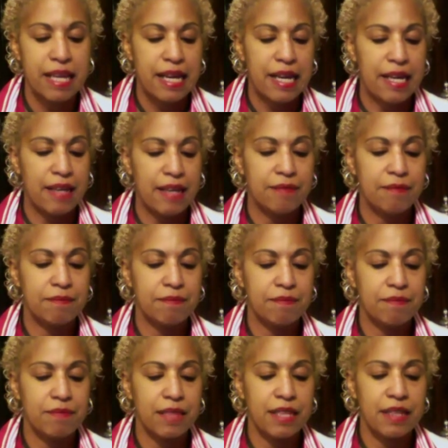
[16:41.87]
And
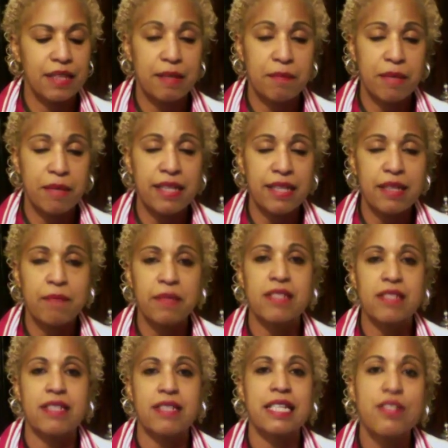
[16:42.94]
money, because
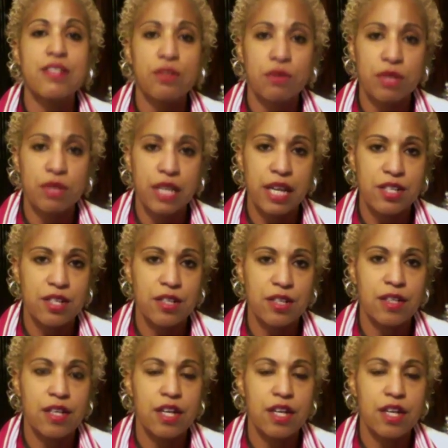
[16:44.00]
it is a creation,